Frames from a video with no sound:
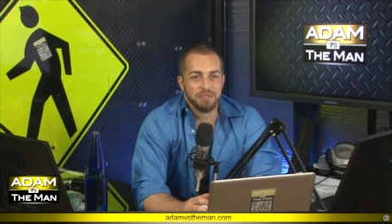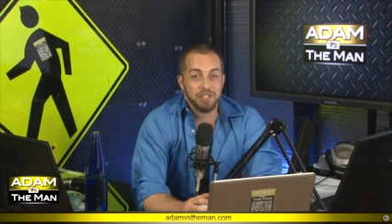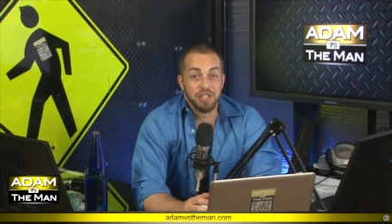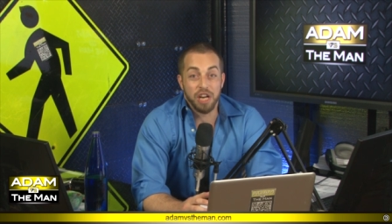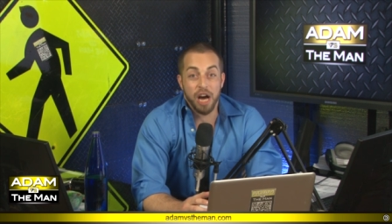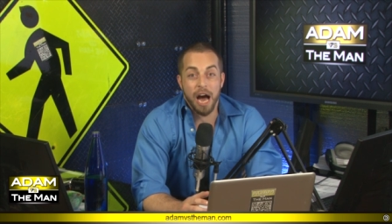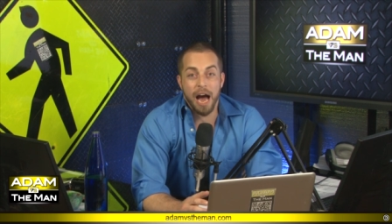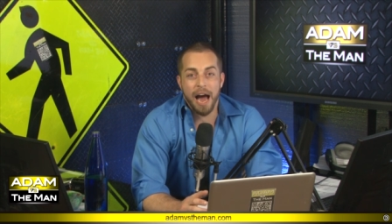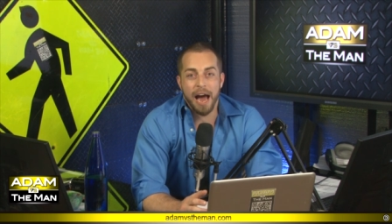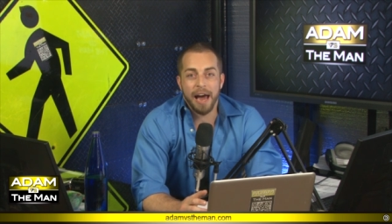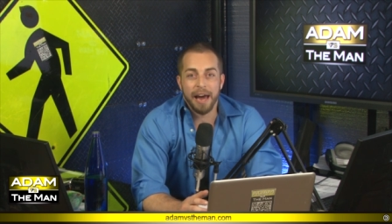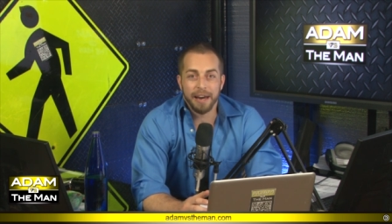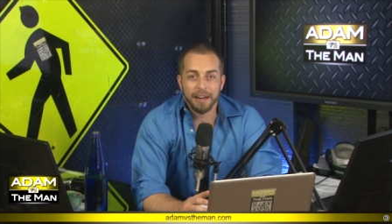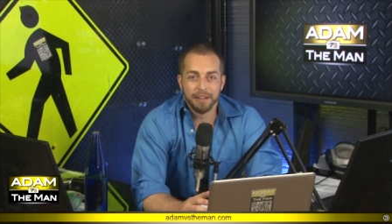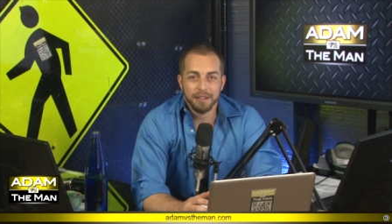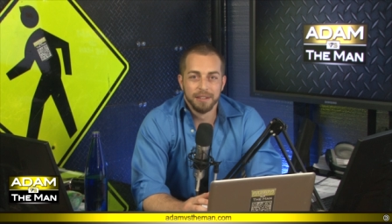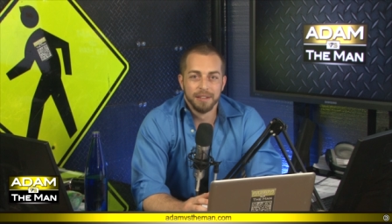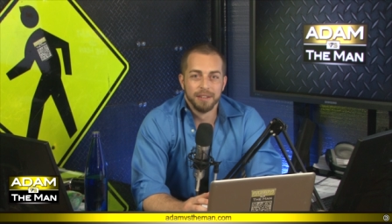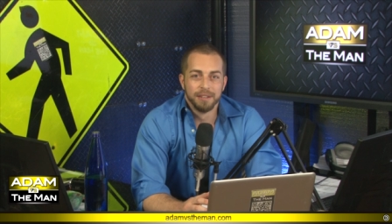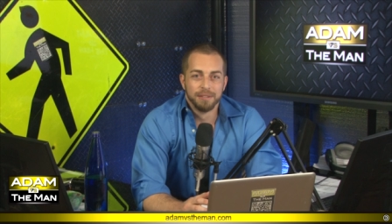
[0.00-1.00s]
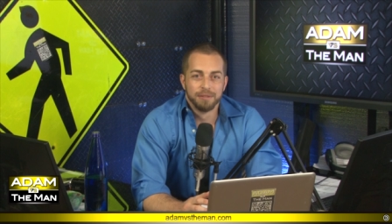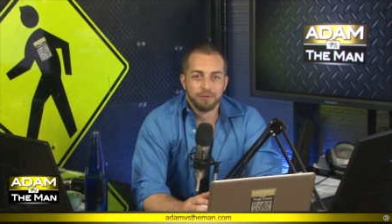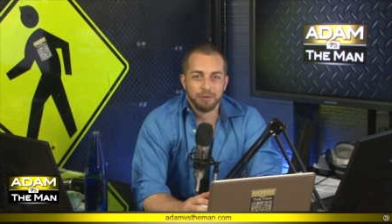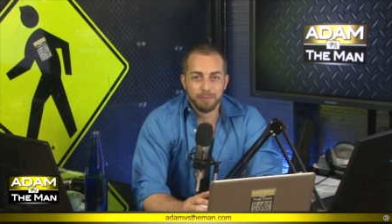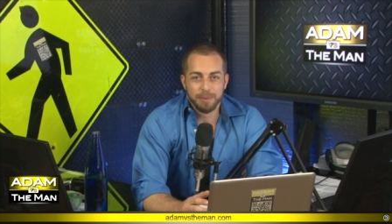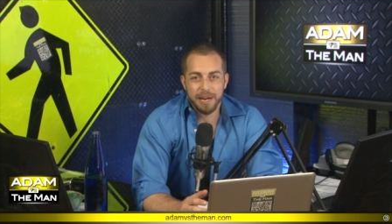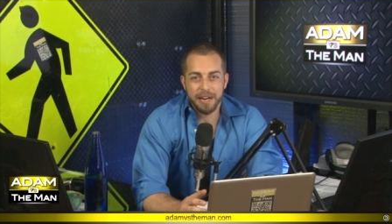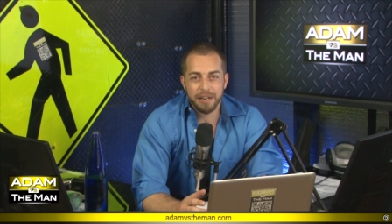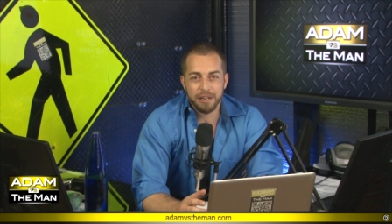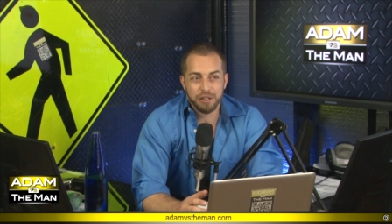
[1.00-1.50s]
die
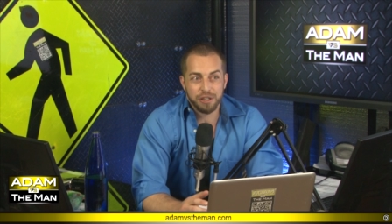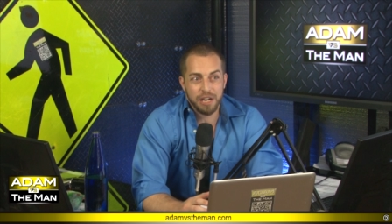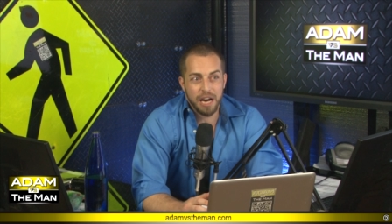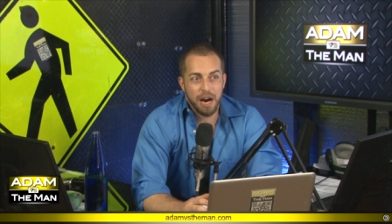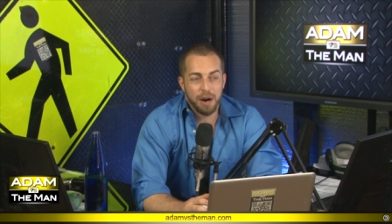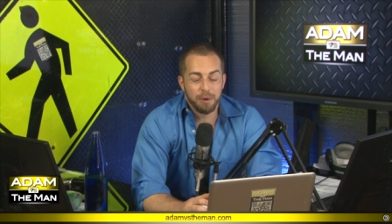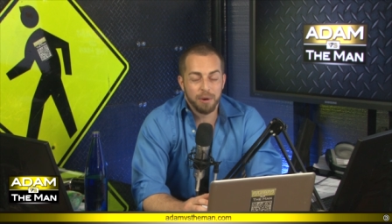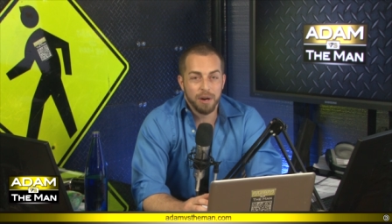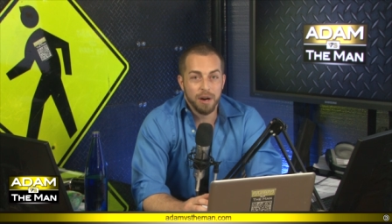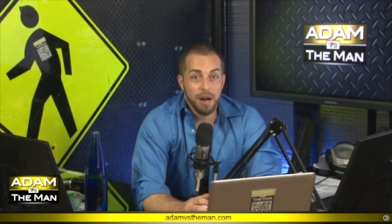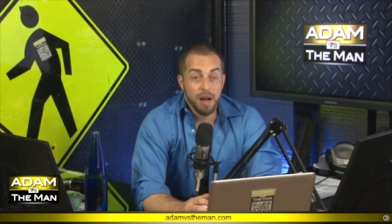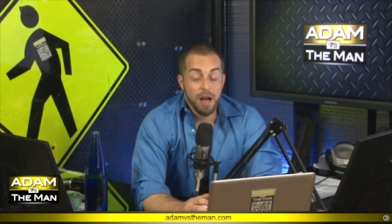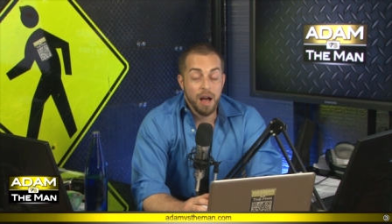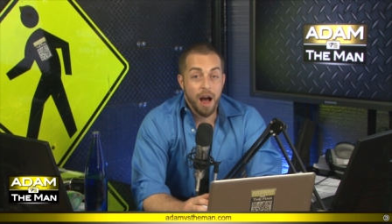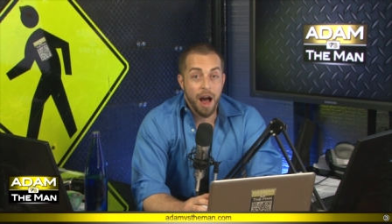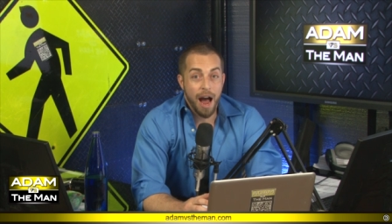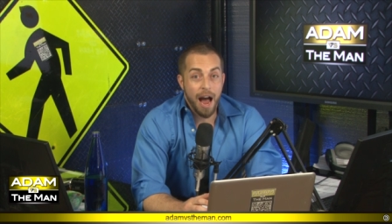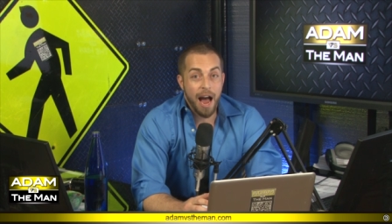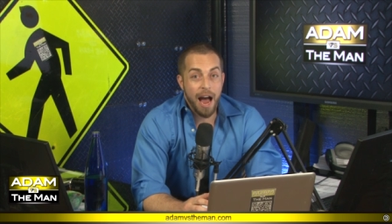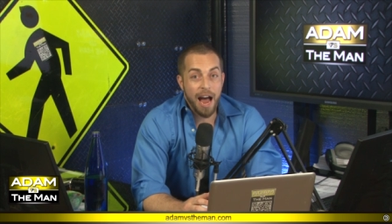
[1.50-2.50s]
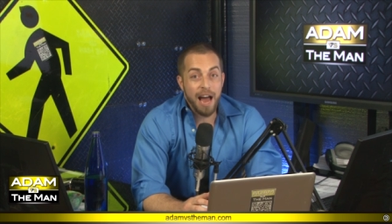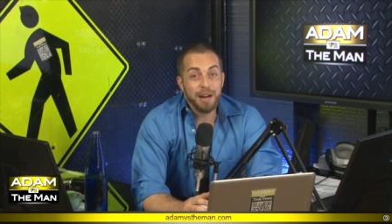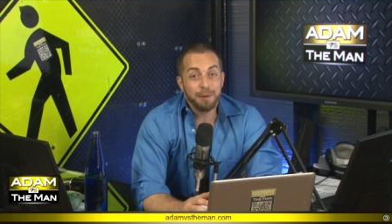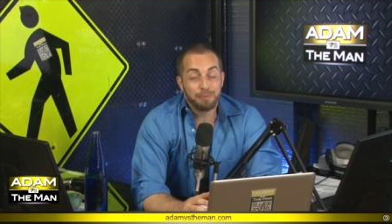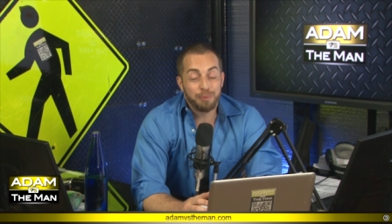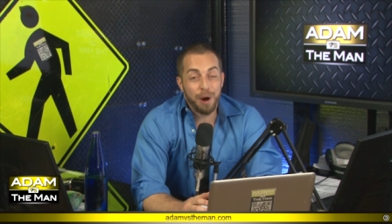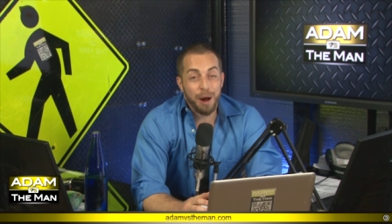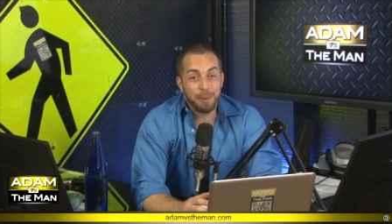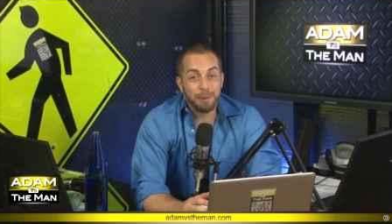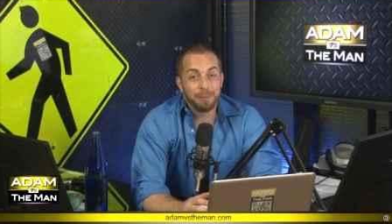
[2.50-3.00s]
from taking a shower,
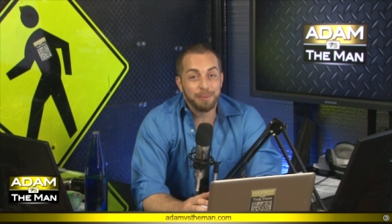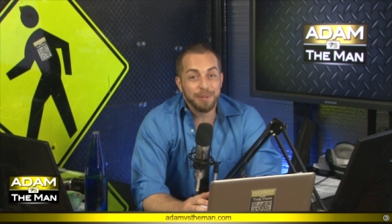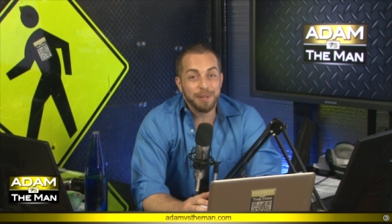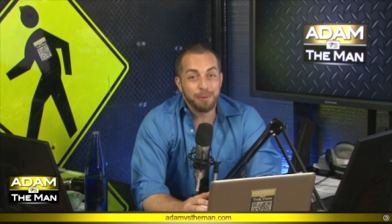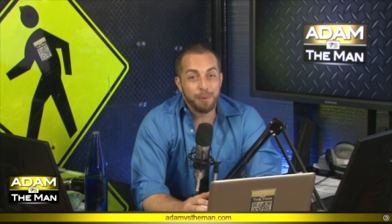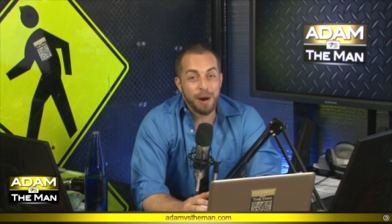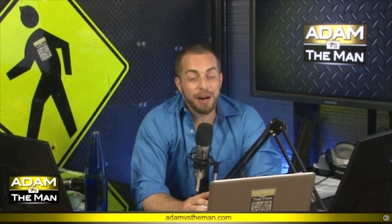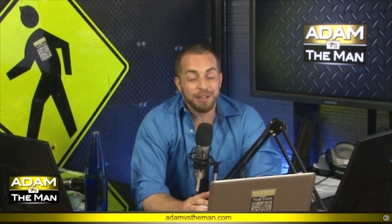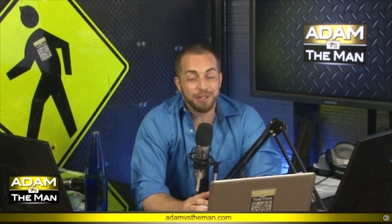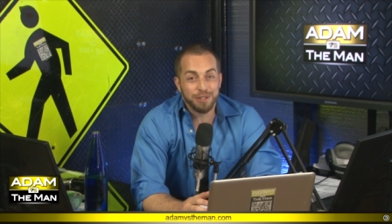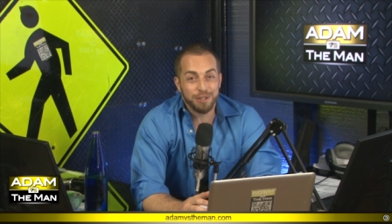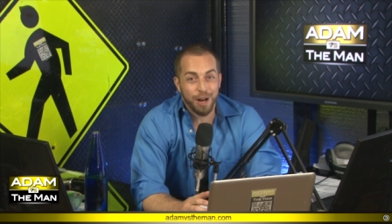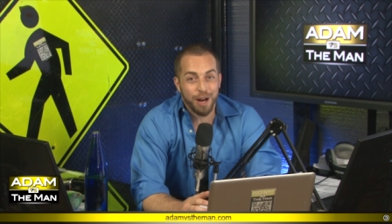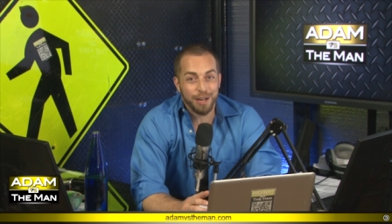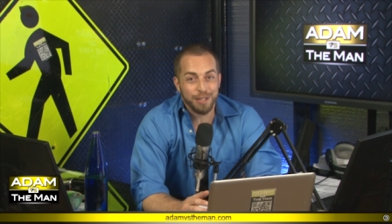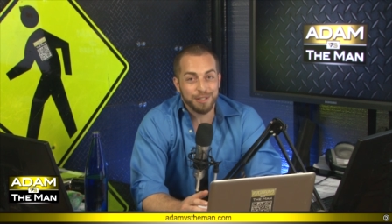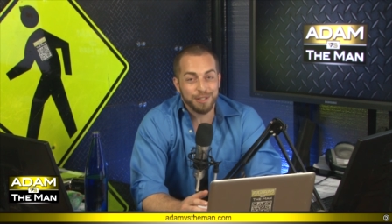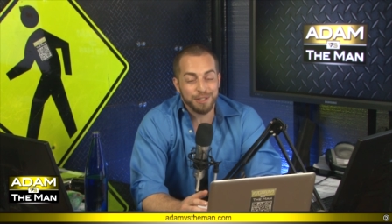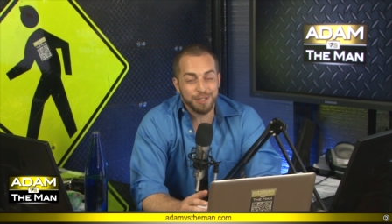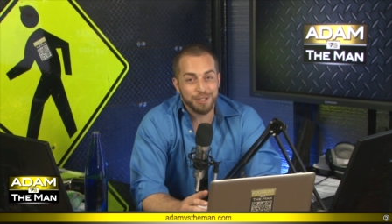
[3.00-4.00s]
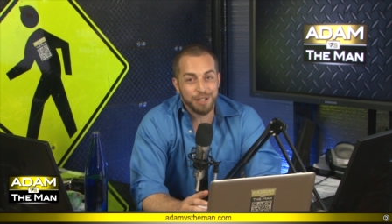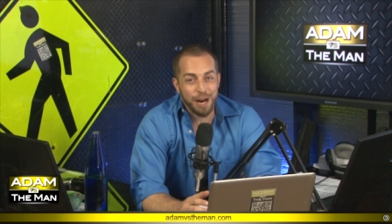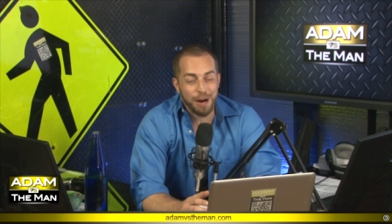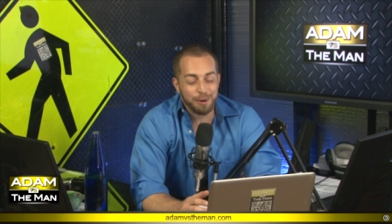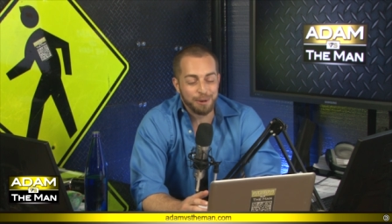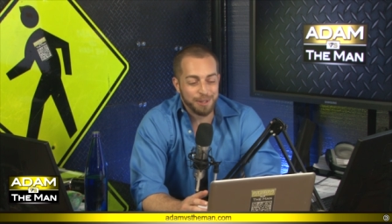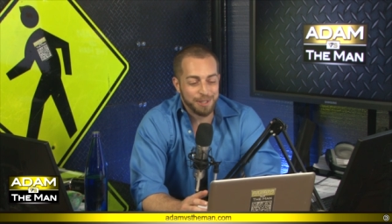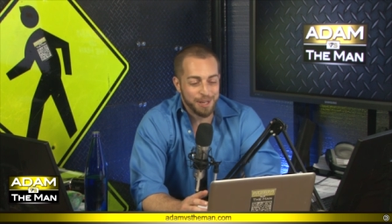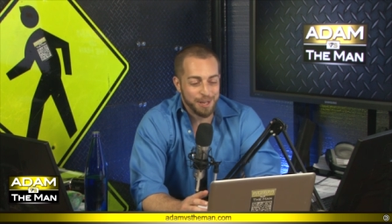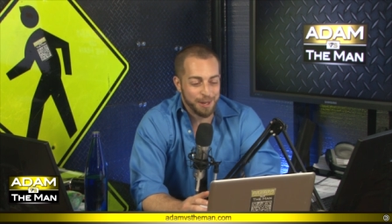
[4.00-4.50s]
I'd probably wear socks in the
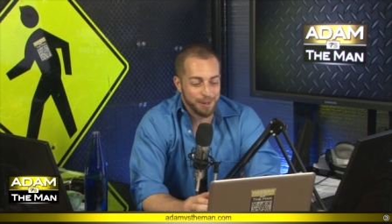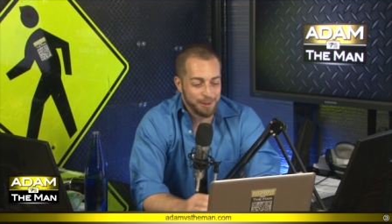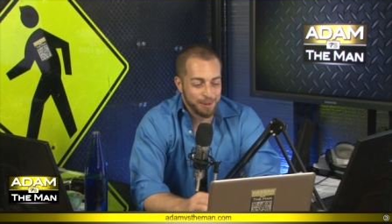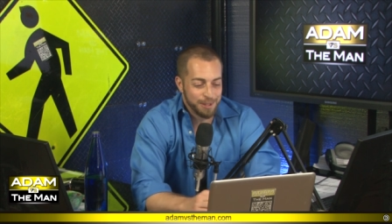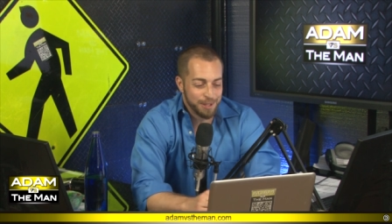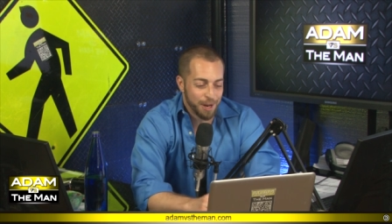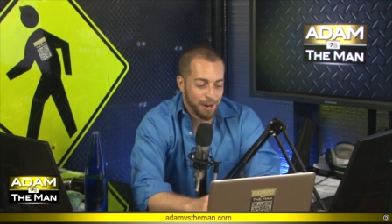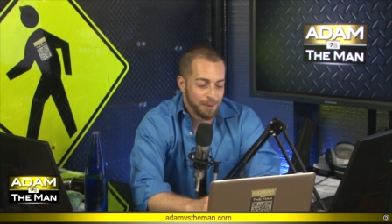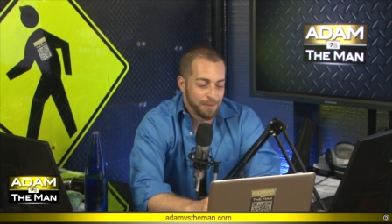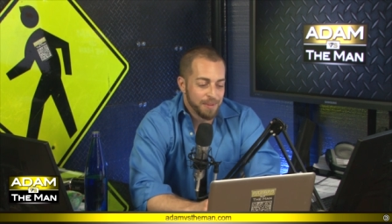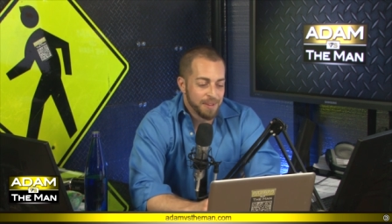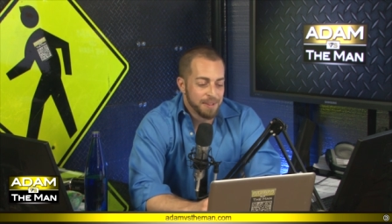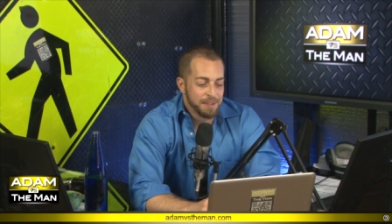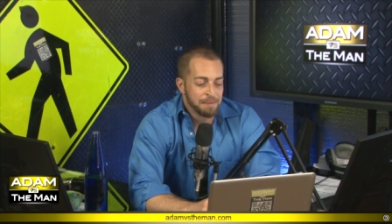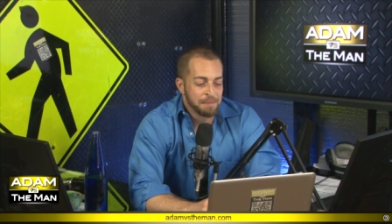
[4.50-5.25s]
shower too. So,